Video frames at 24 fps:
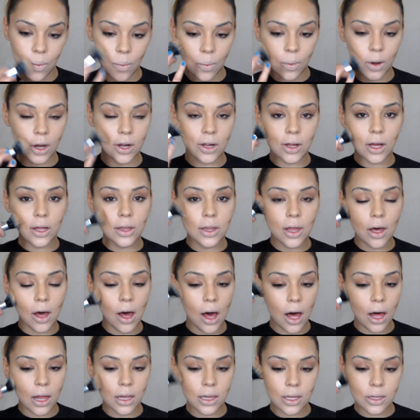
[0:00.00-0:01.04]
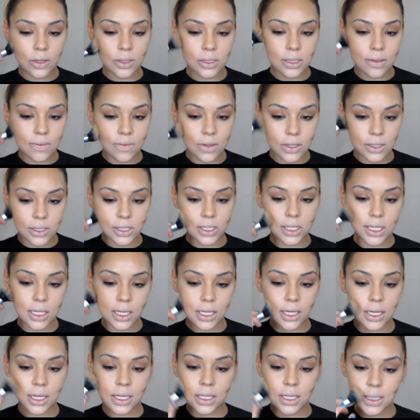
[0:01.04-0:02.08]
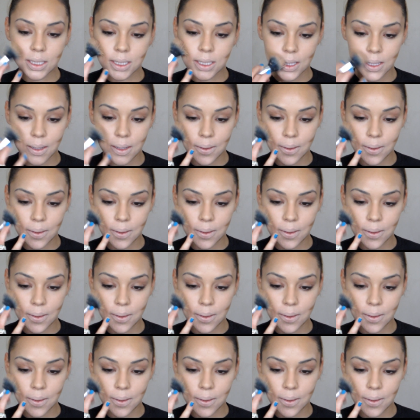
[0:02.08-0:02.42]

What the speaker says: Work on the hollows of the cheeks.